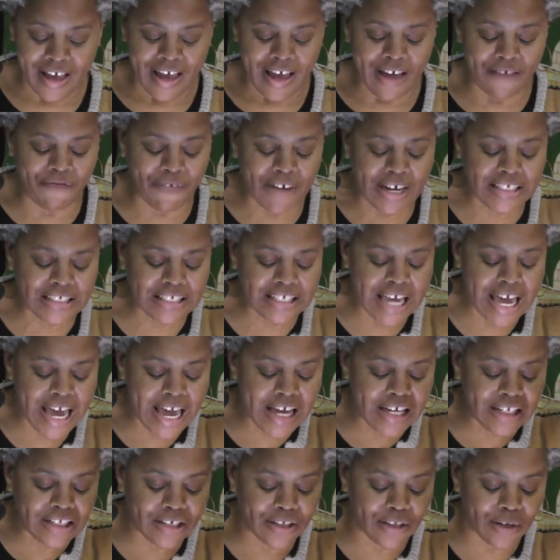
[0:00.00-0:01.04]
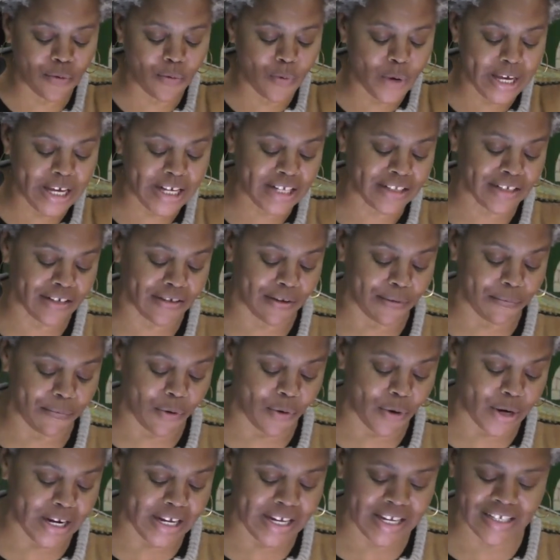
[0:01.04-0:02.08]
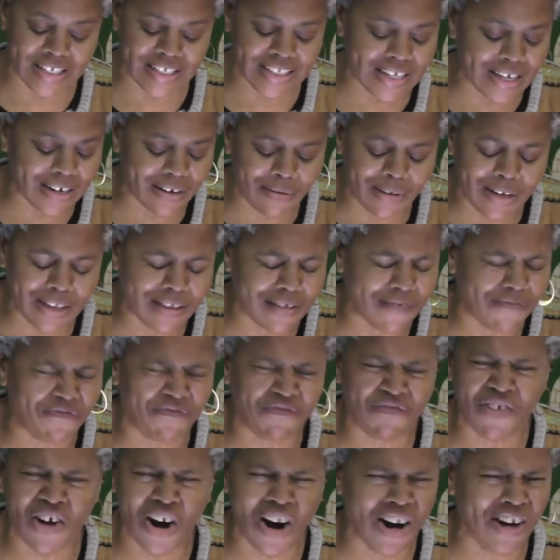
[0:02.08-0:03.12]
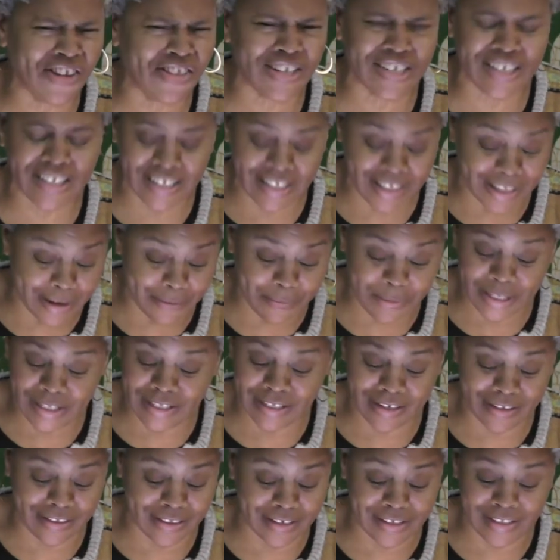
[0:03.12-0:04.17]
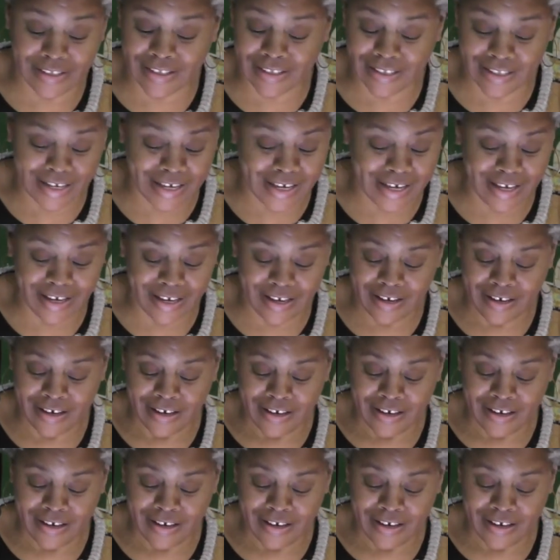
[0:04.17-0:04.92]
If I take to the wings of the morning and settle in the farthest limits of the sea,